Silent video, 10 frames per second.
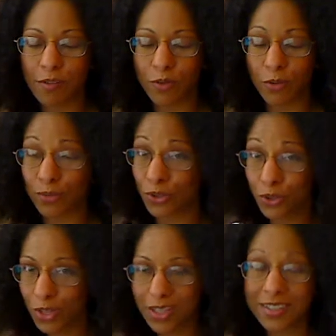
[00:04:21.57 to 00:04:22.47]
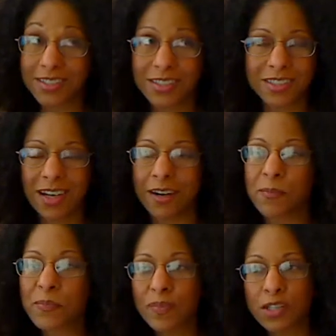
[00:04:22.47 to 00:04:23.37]
the iPhone? 30? There's a ton.
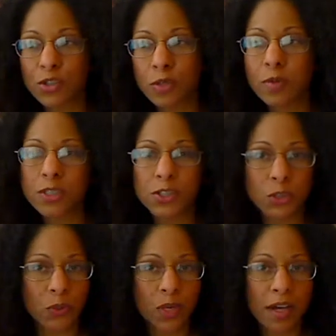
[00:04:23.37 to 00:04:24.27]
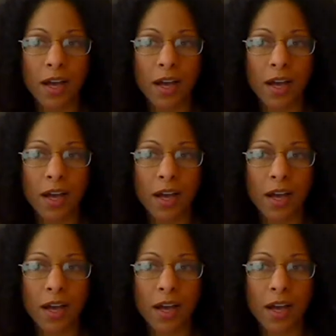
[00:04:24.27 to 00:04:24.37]
There's free ones too.